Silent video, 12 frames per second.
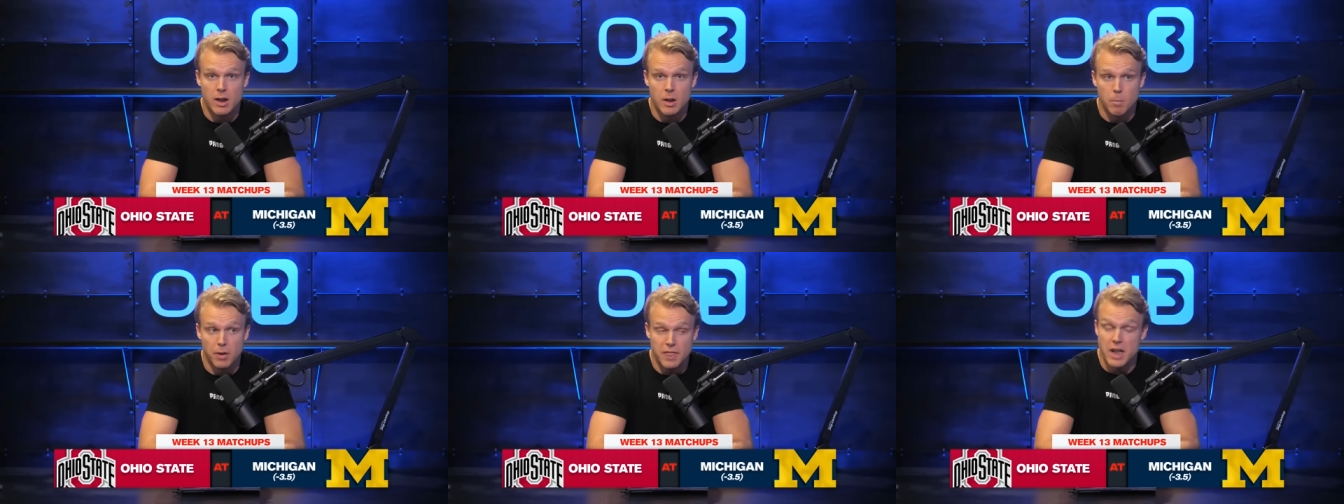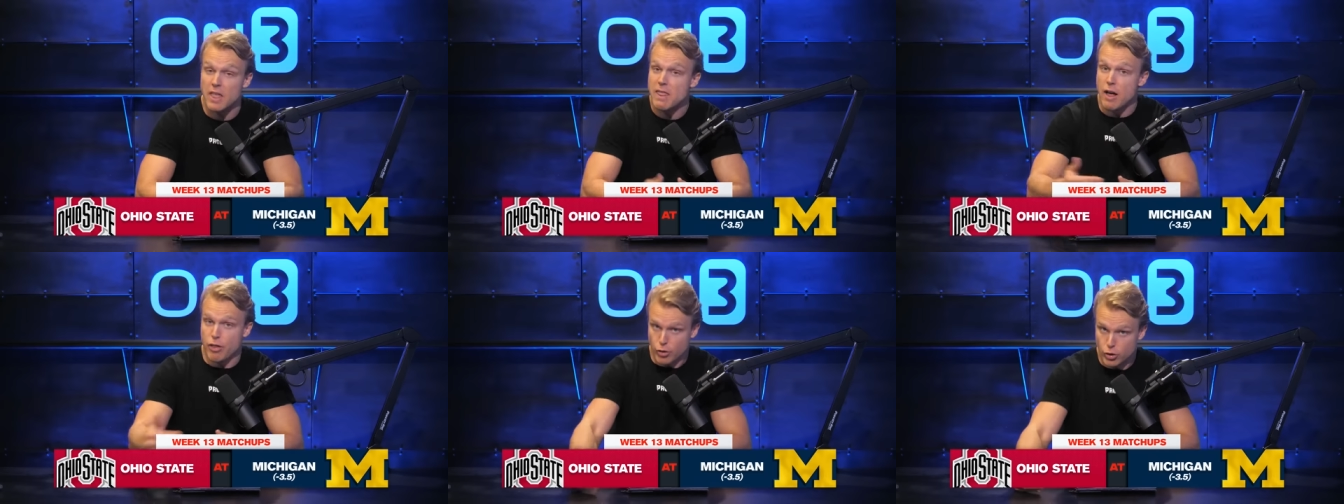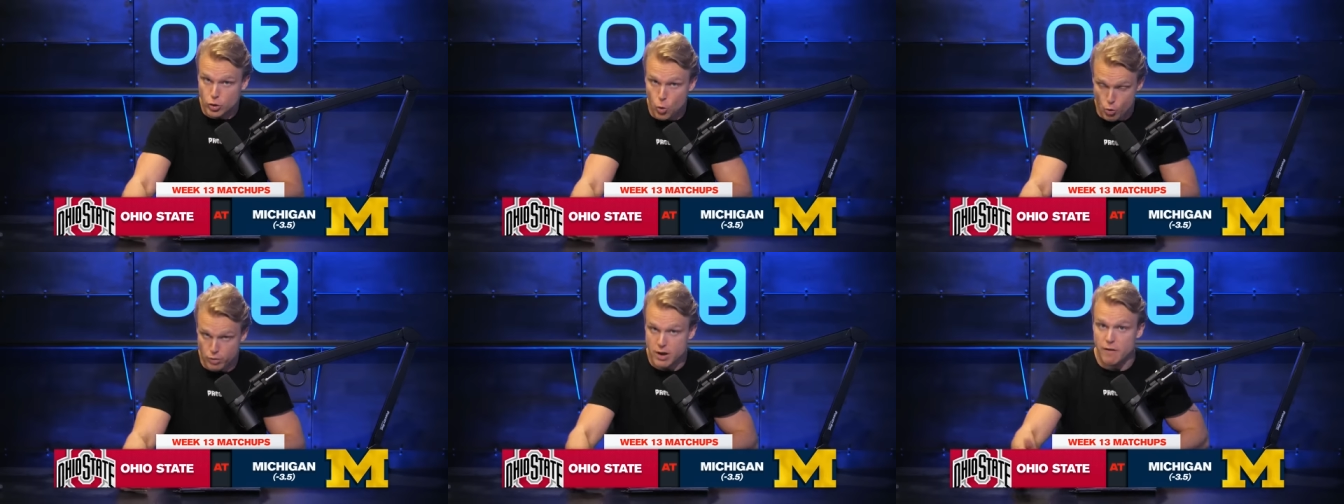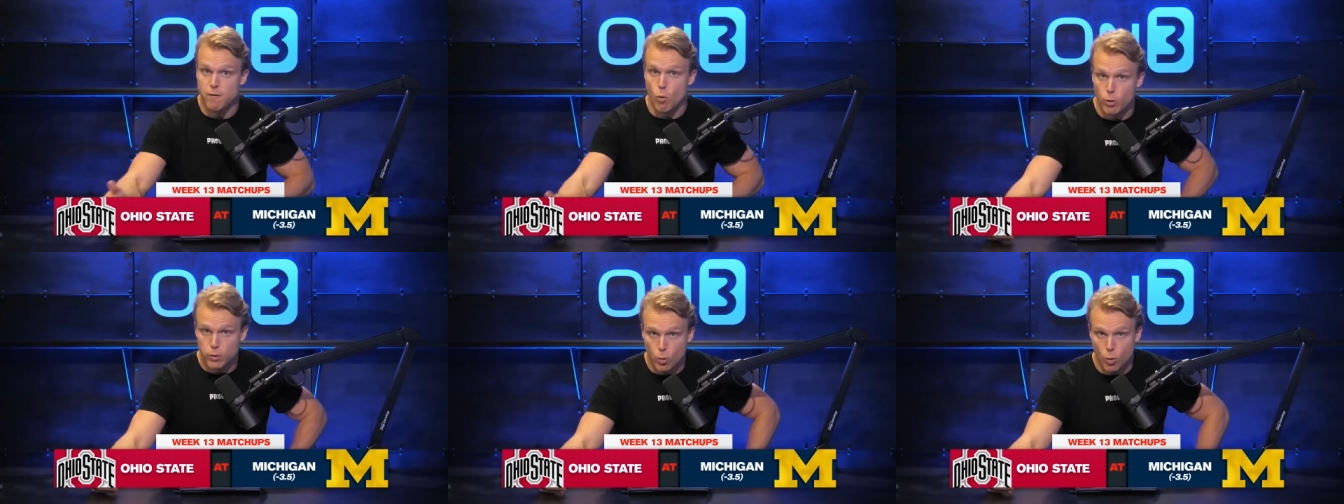But then in that third quarter, in that
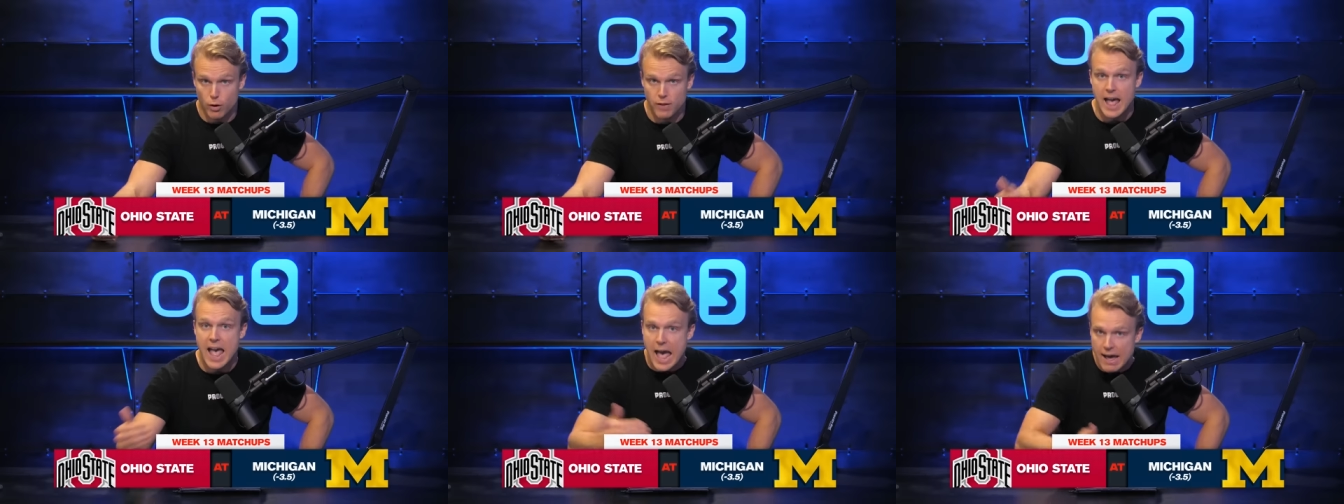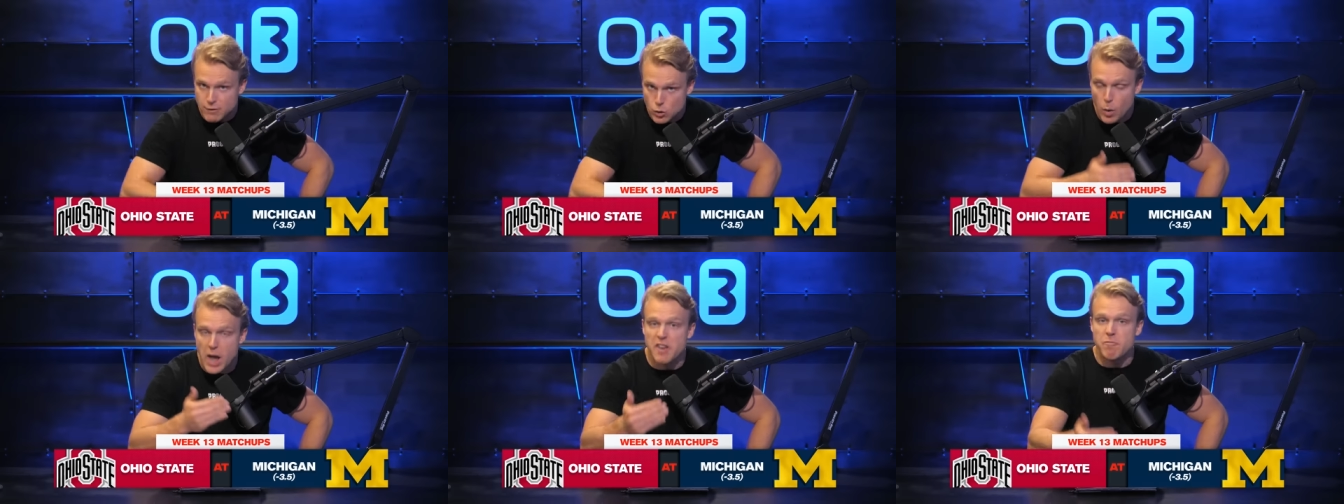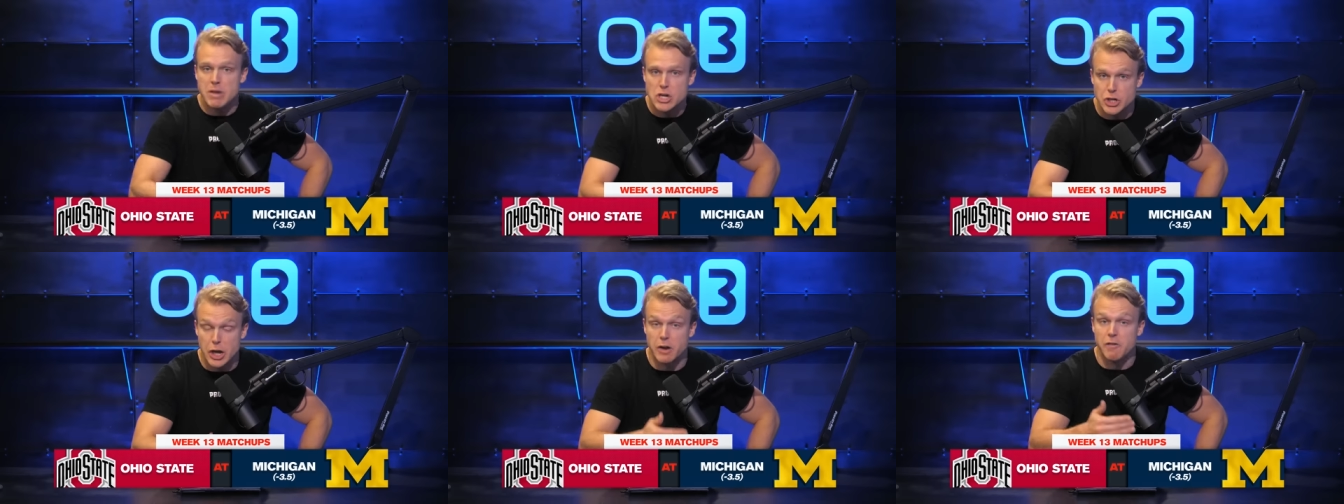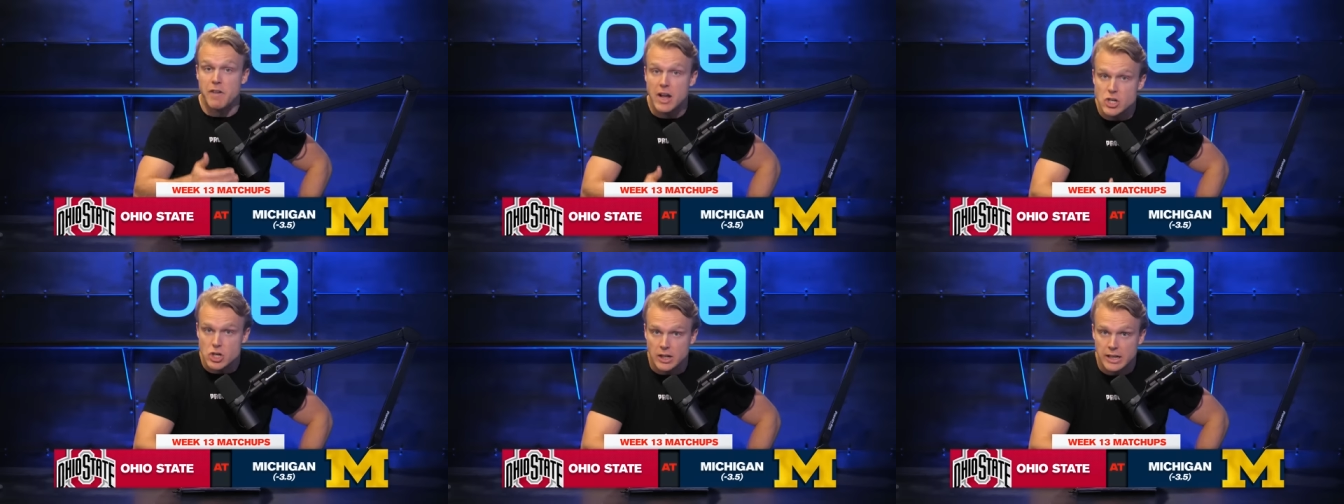fourth quarter, that heavy weight of Michigan,
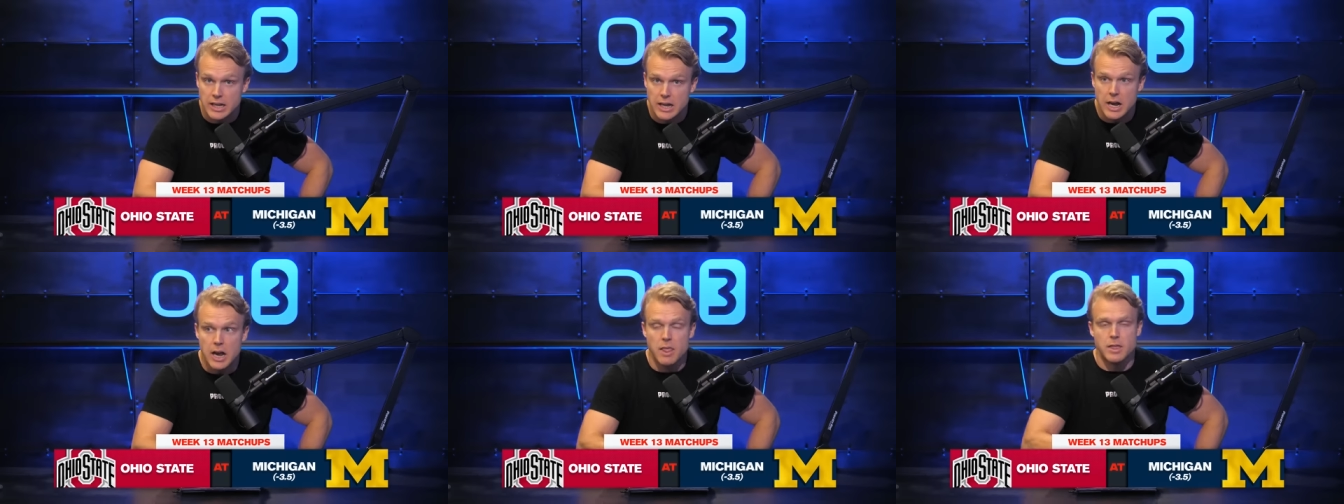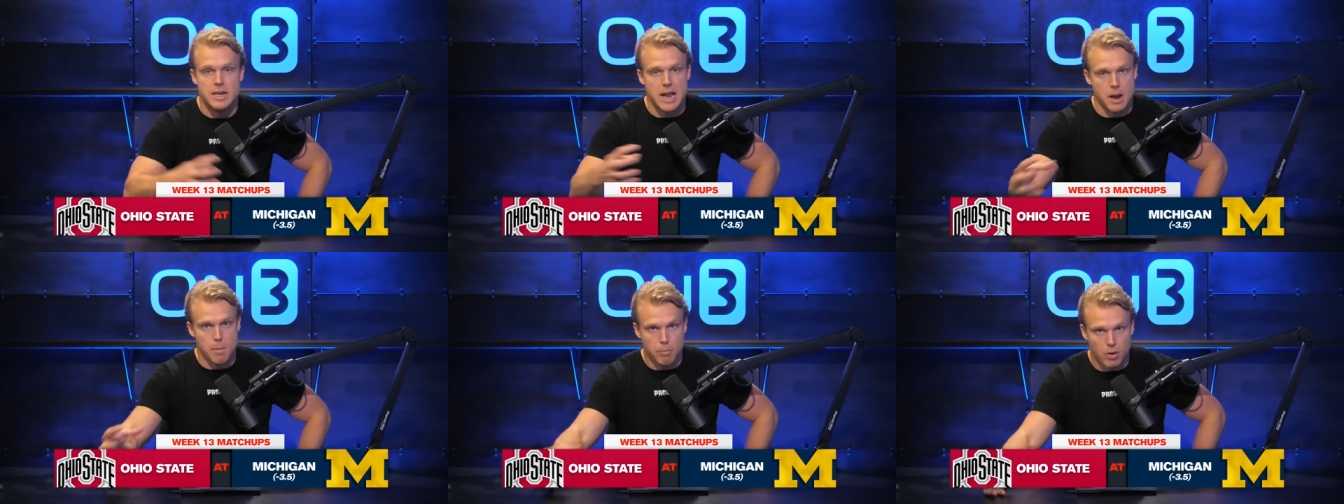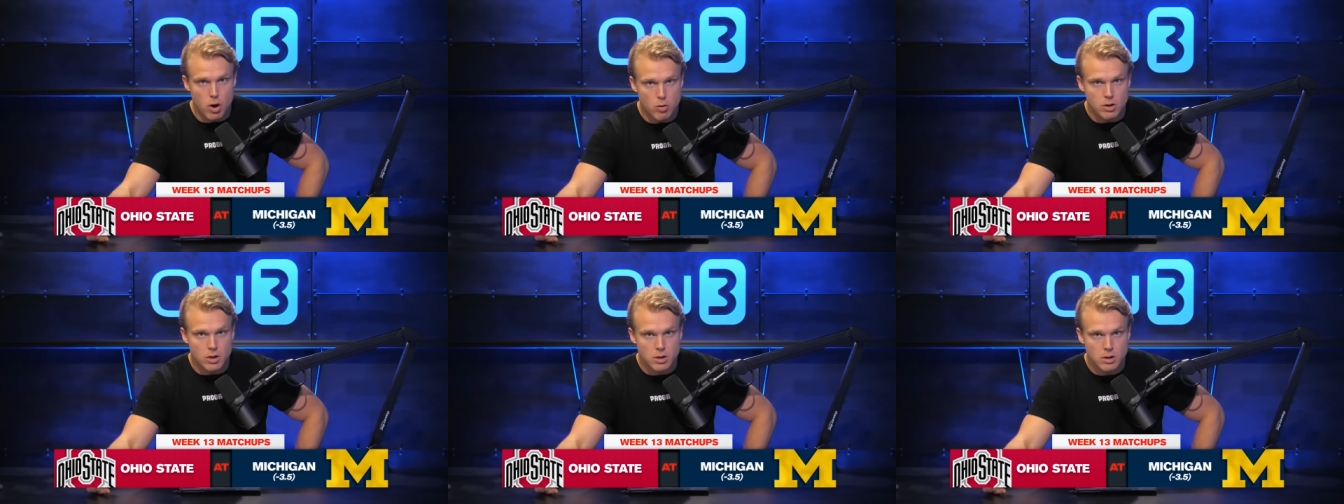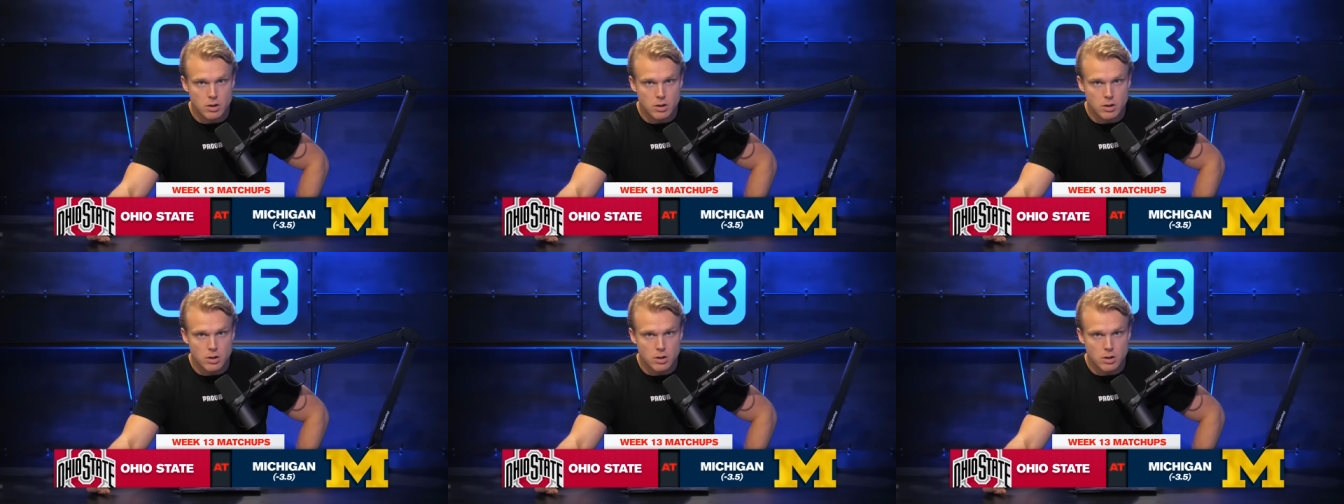eventually the dam broke.